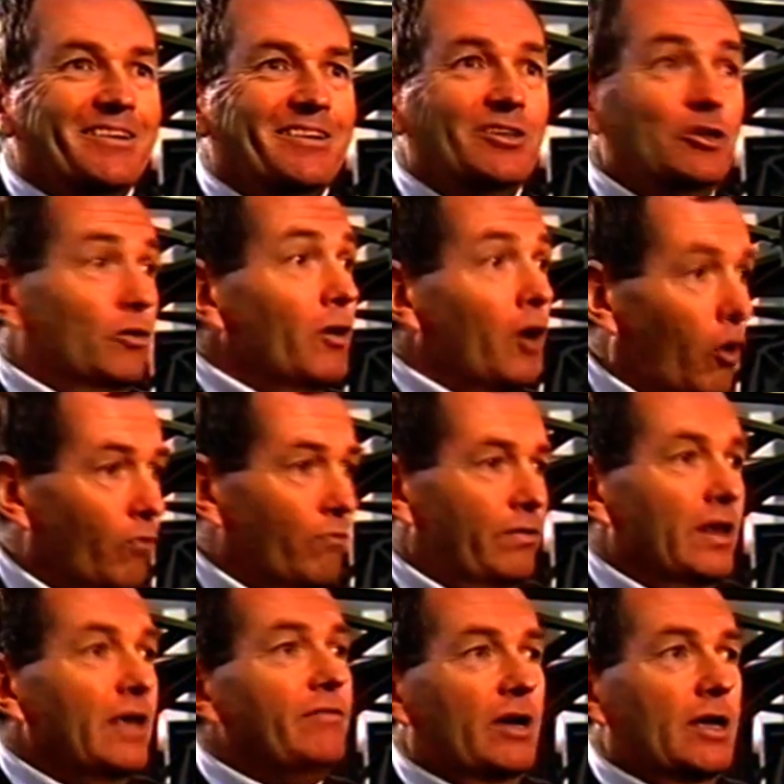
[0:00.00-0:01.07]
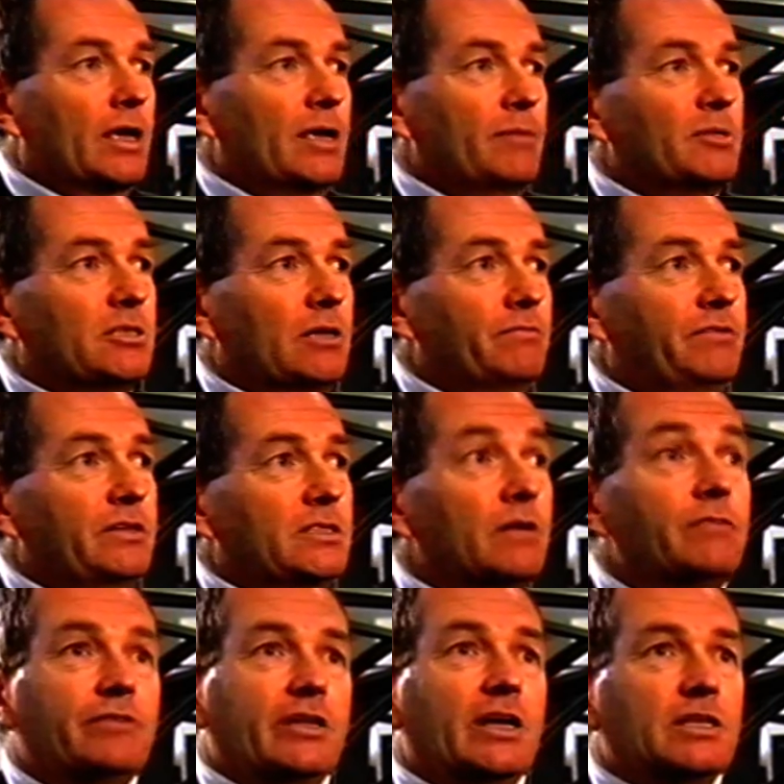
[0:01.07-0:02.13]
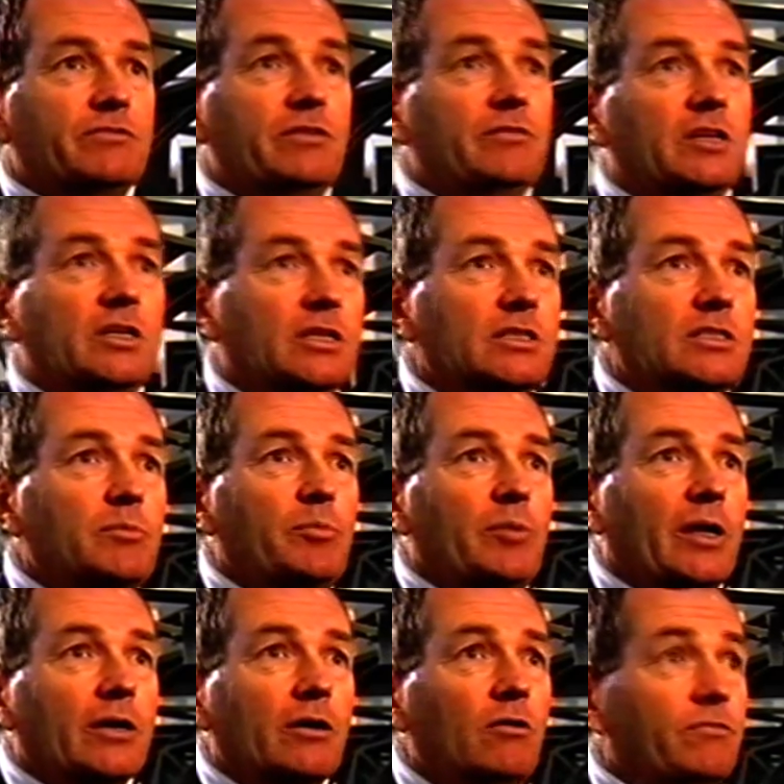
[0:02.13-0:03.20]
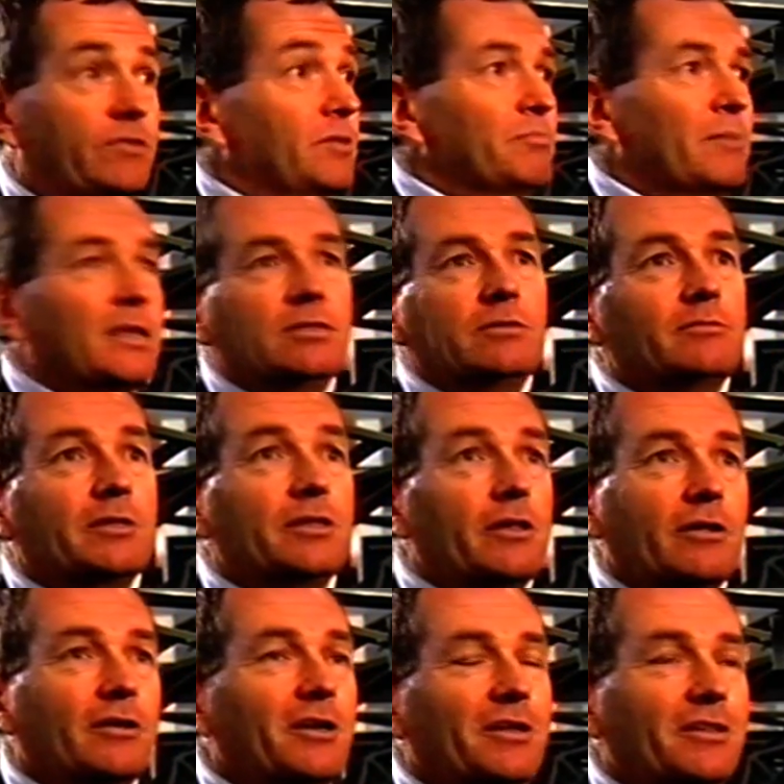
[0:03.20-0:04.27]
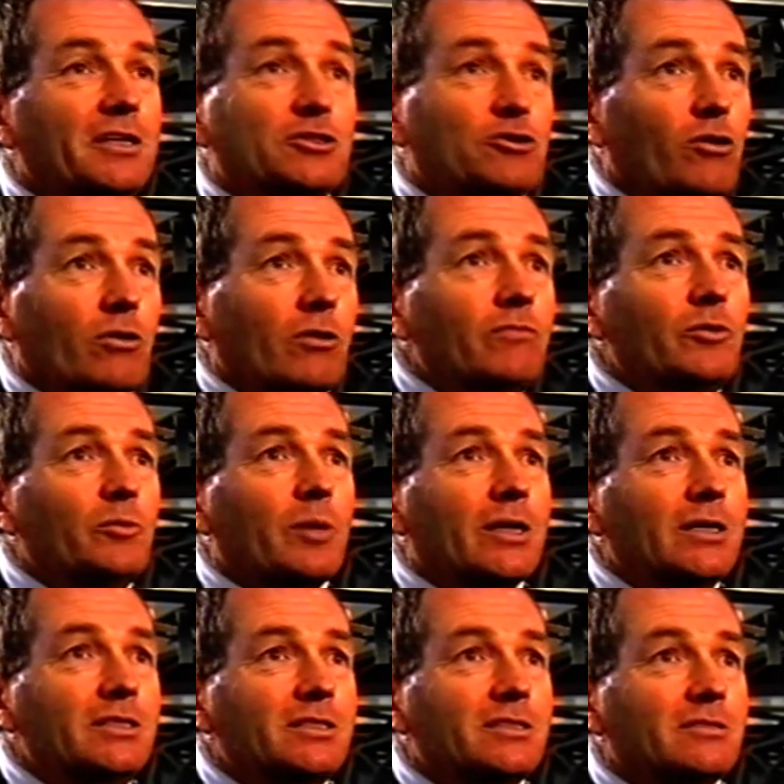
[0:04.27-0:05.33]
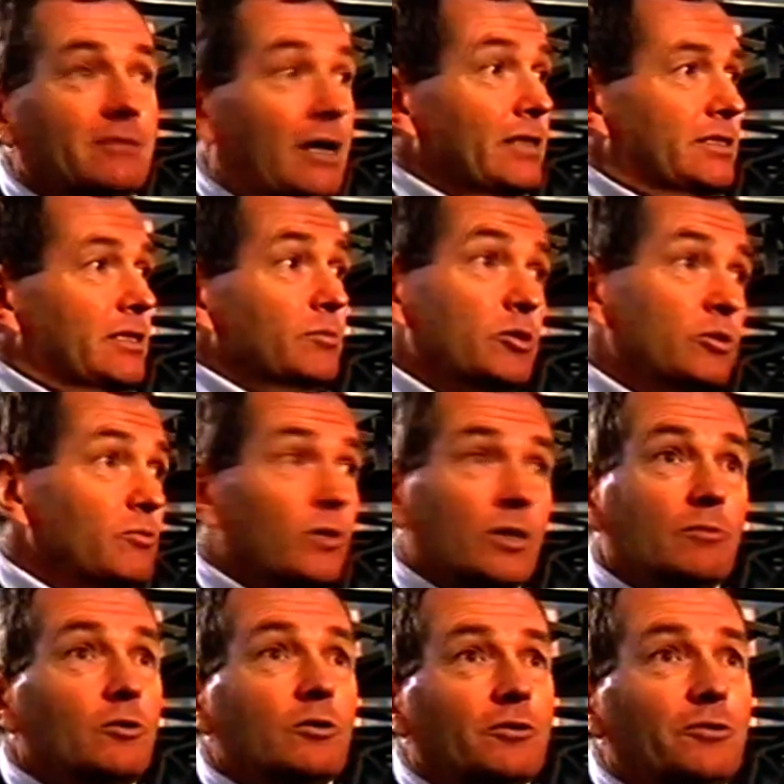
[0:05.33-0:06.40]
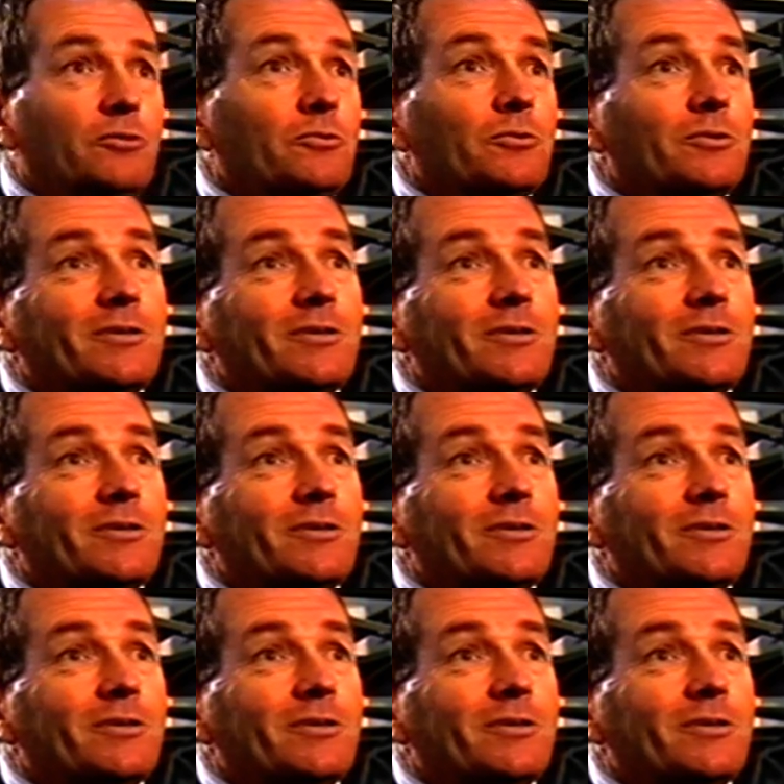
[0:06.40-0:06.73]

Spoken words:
You know, hopefully, if I can keep myself fit enough for the next 15 years, I'm playing golf. It doesn't matter whether these are all over the place. I'll still be doing what I want to do.